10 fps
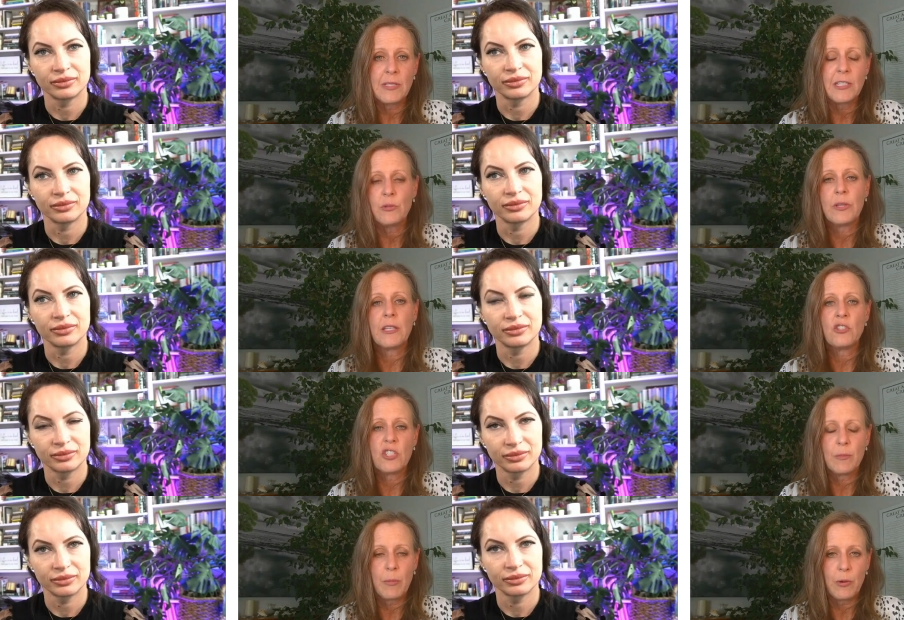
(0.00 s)
Speaker 1: a business
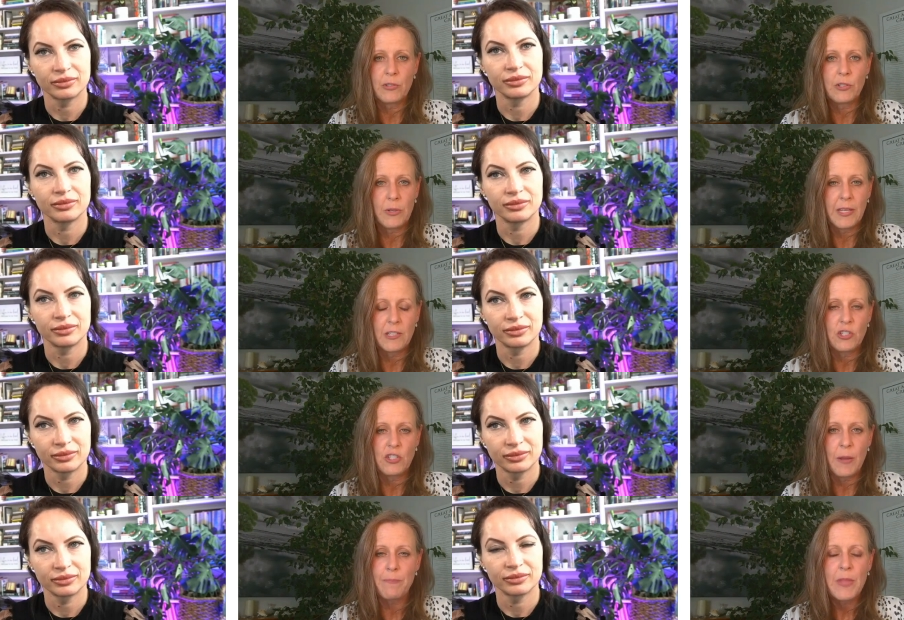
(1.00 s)
relationship or personal
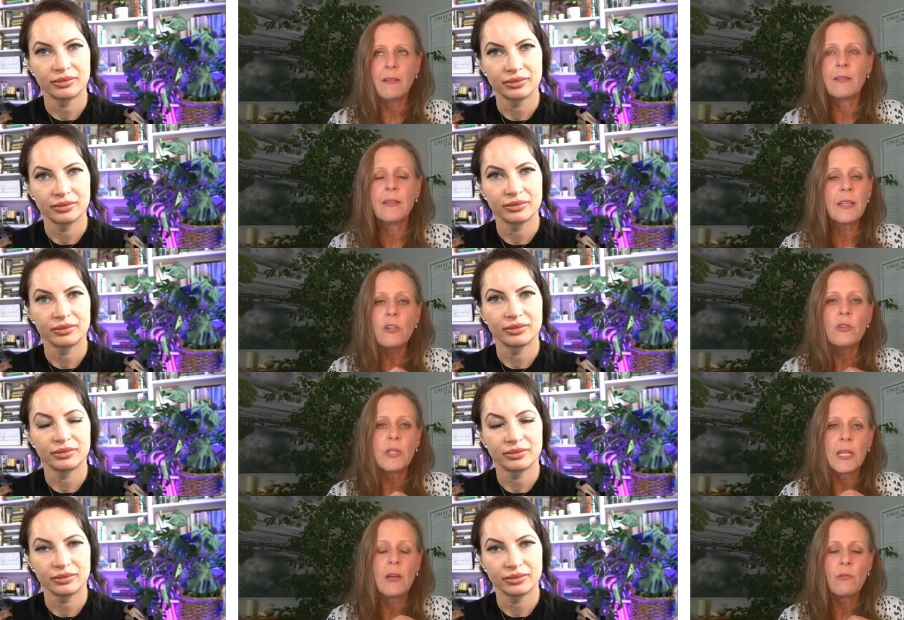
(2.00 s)
relationship. It
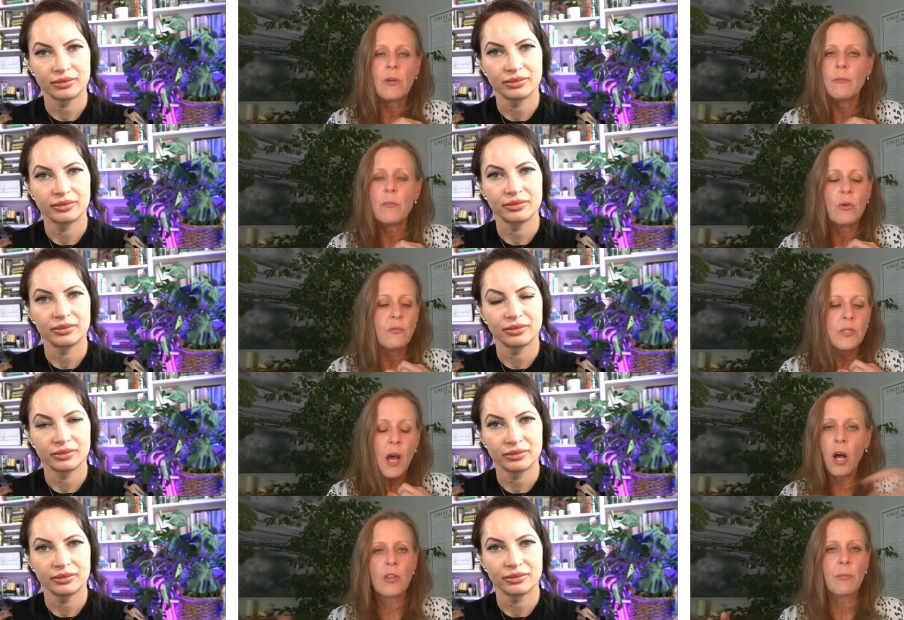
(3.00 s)
literally removes
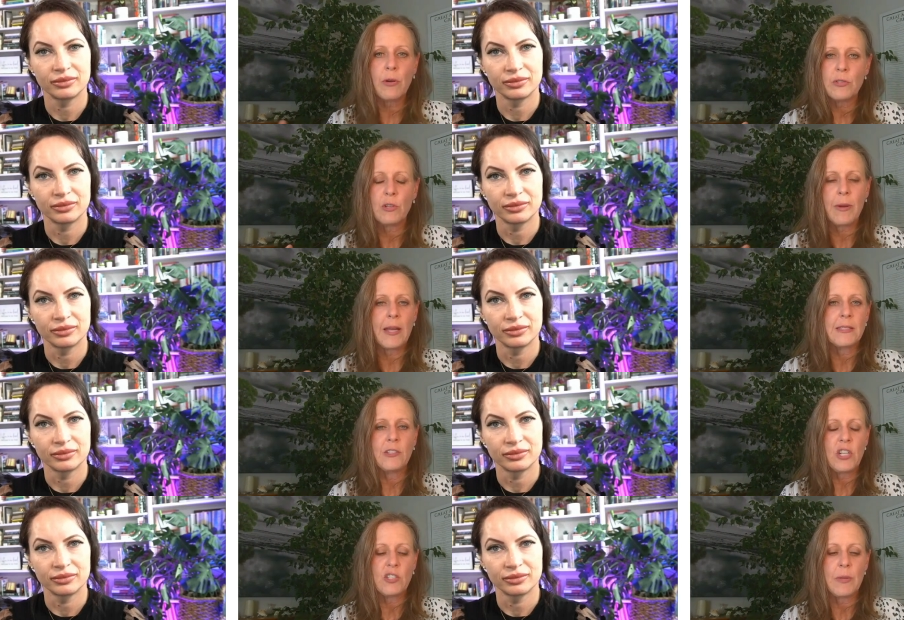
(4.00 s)
all the personal racial bias
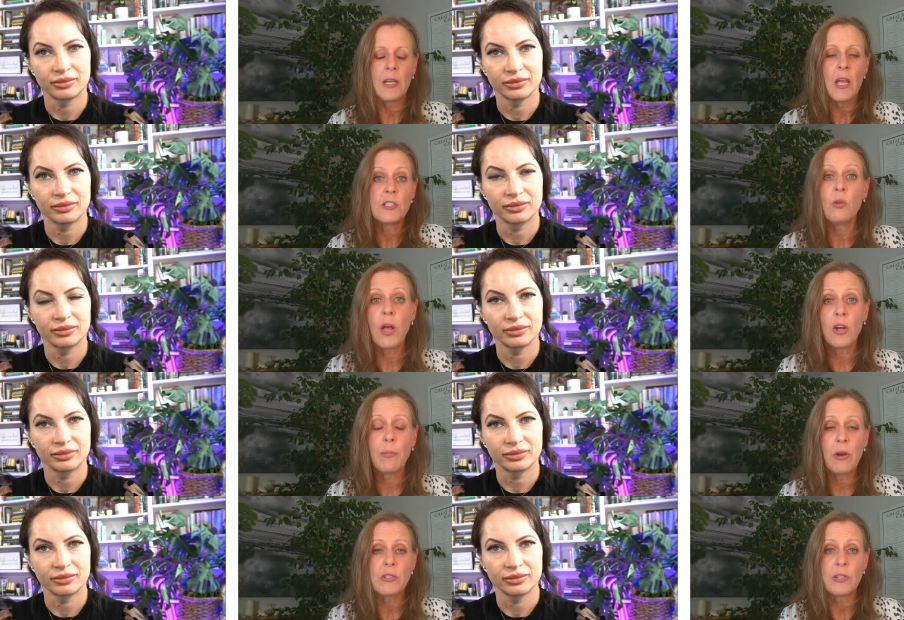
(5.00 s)
and judgment. It's no
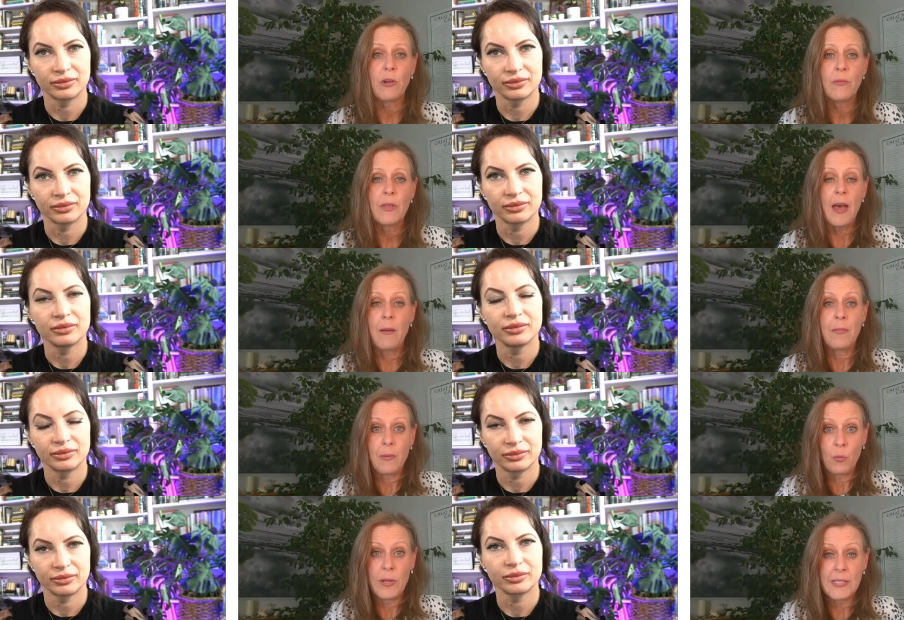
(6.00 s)
longer personal. Um,
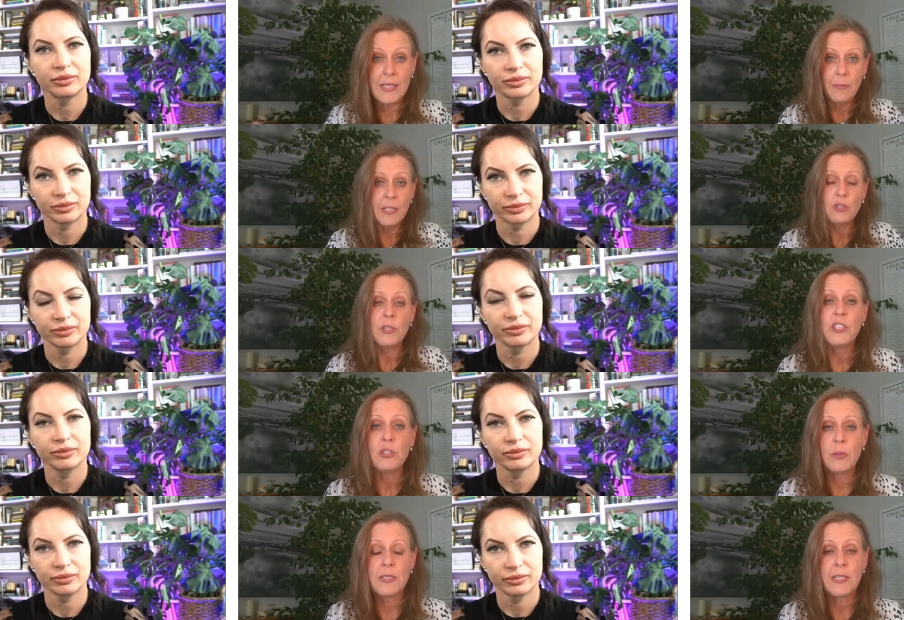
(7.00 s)
when somebody treats
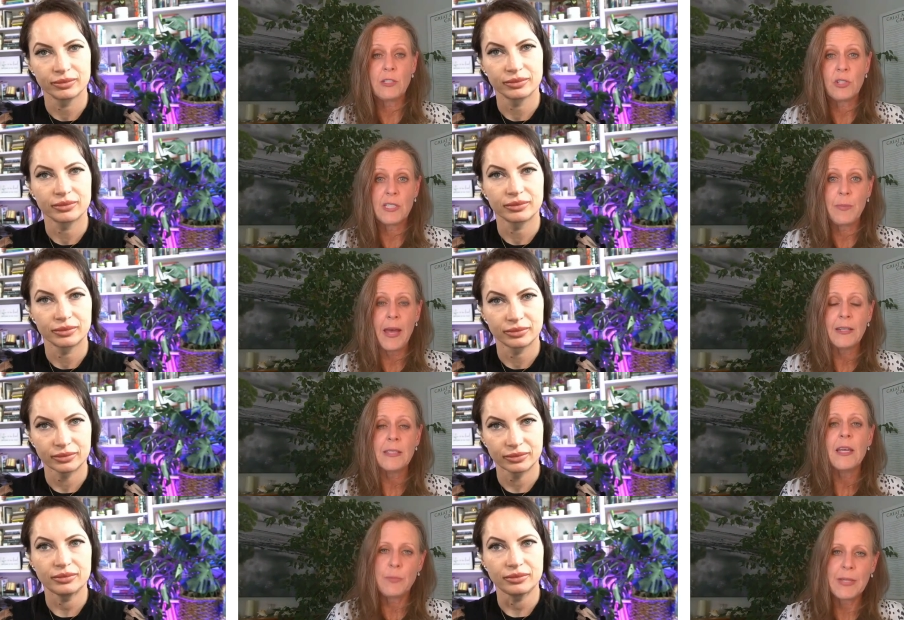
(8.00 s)
you with
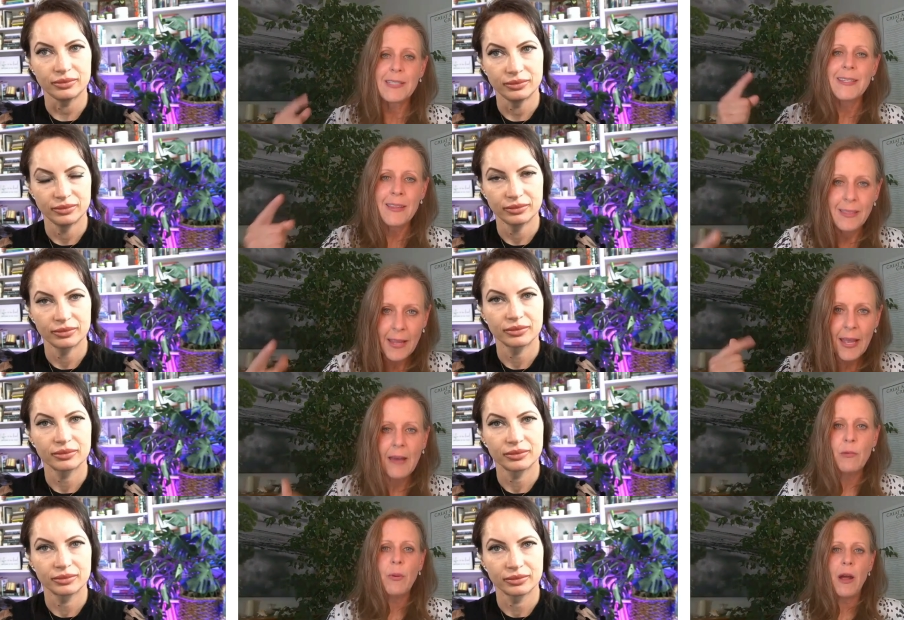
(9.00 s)
disrespect, it's because they
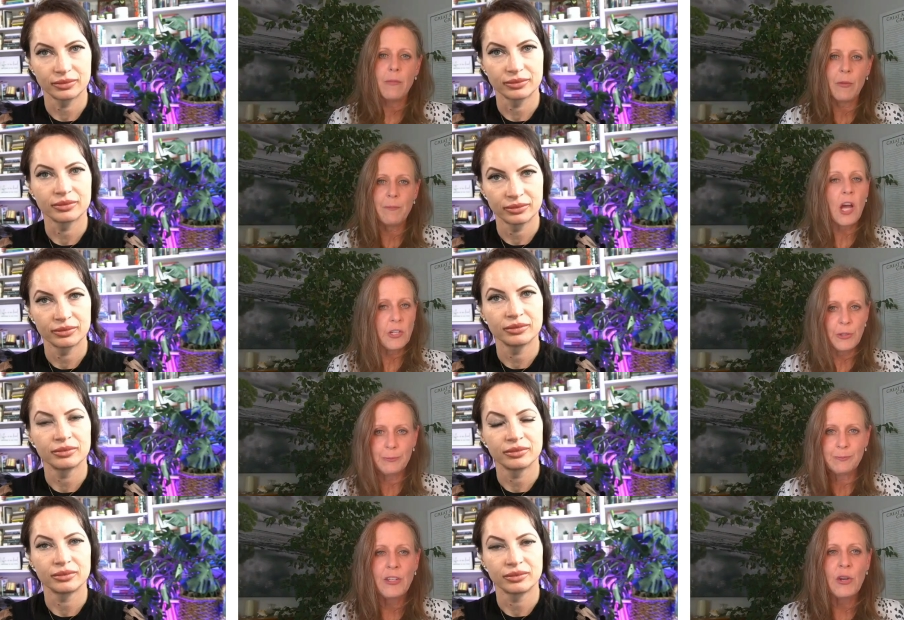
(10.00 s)
have a problem, not you.
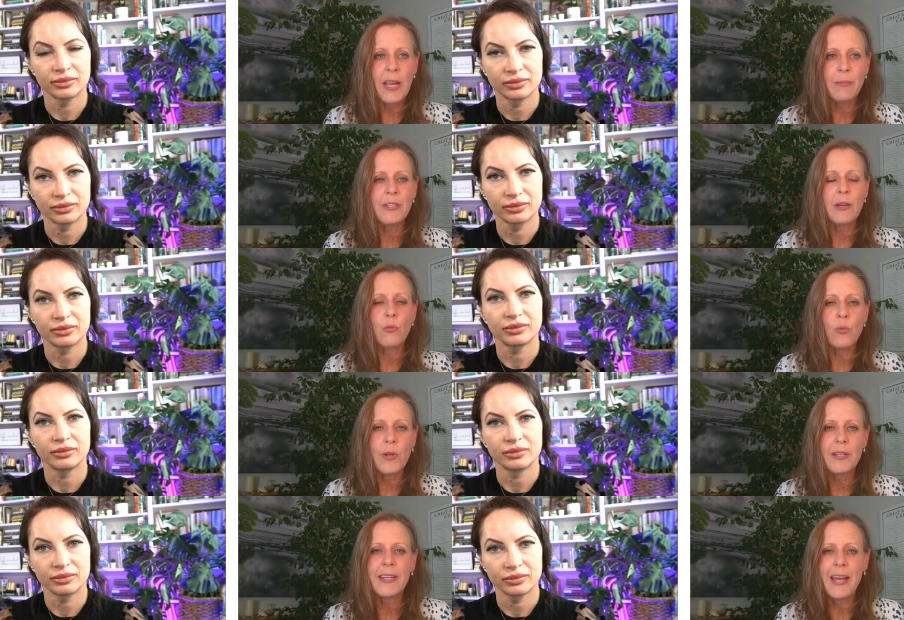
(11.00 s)
And you're able to
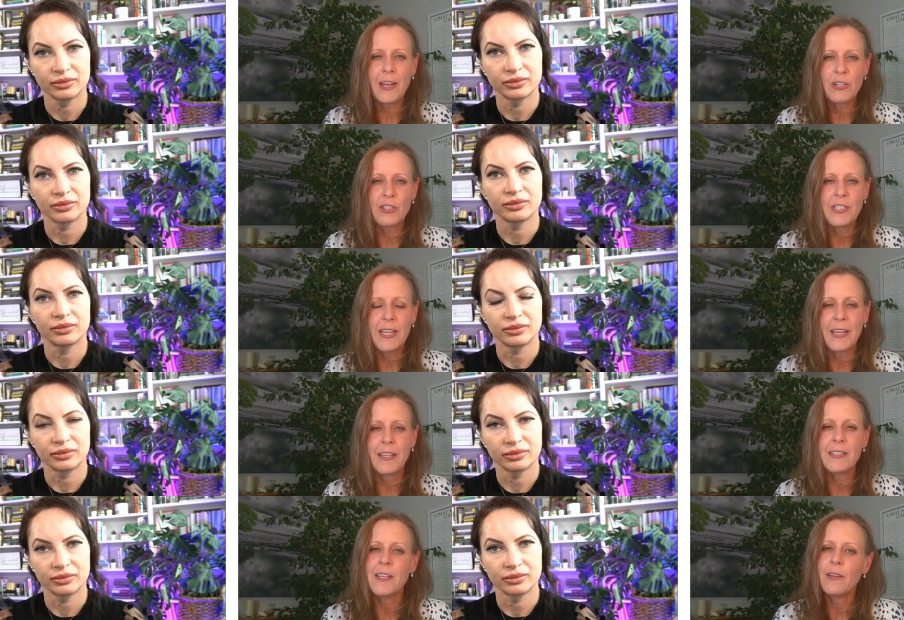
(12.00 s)
really understand.